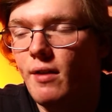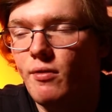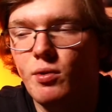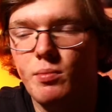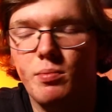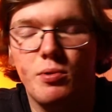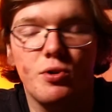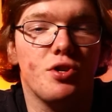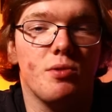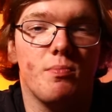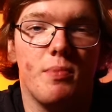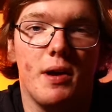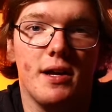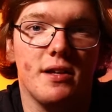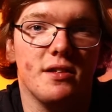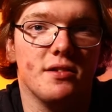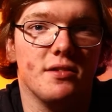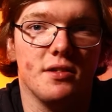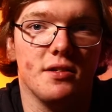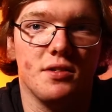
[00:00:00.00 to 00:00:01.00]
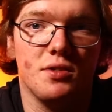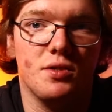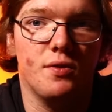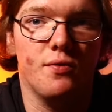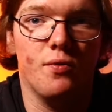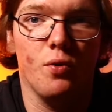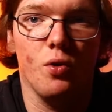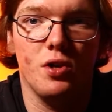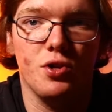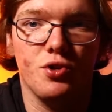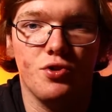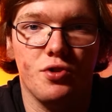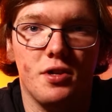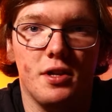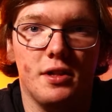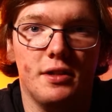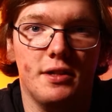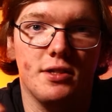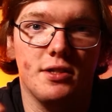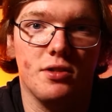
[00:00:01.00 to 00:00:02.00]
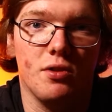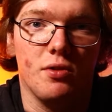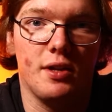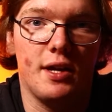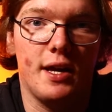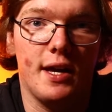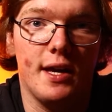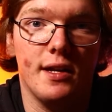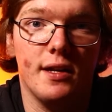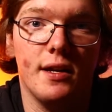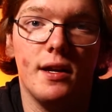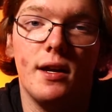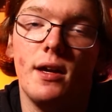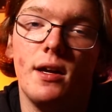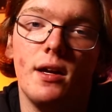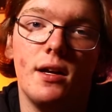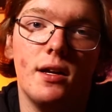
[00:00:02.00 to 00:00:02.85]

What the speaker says: ever push it past 6400, at least on Canon.